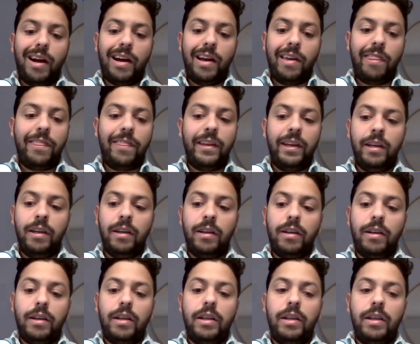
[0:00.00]
I
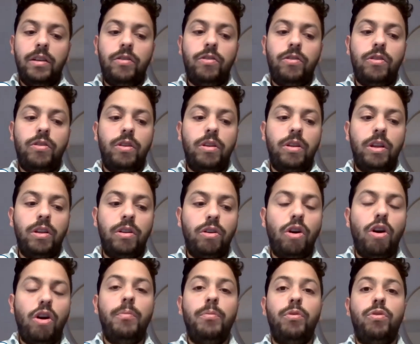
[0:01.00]
think
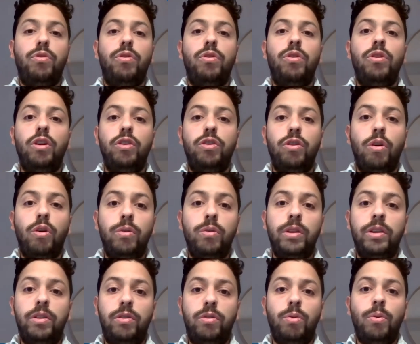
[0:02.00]
it comes not
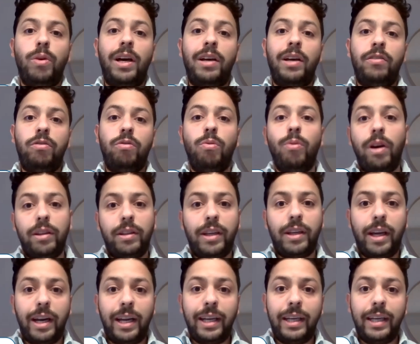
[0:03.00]
only to ask what
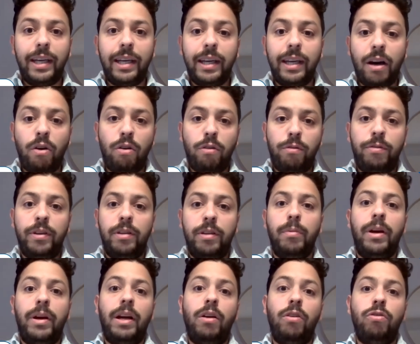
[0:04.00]
can I get out of it,
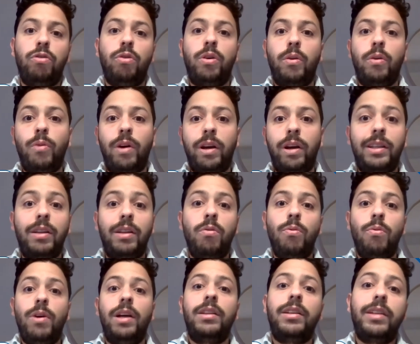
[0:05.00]
but also
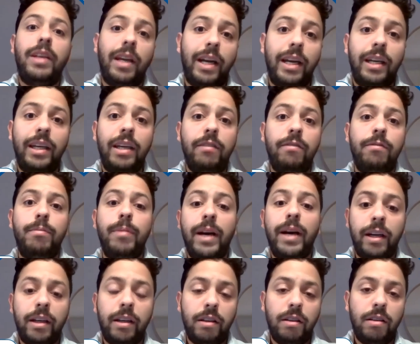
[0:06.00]
what can I give
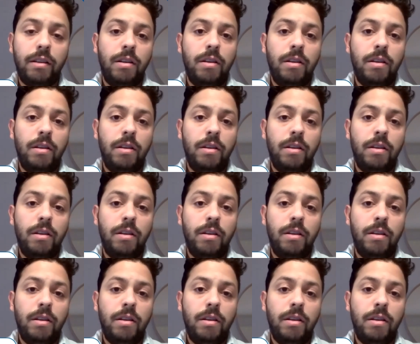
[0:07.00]
back?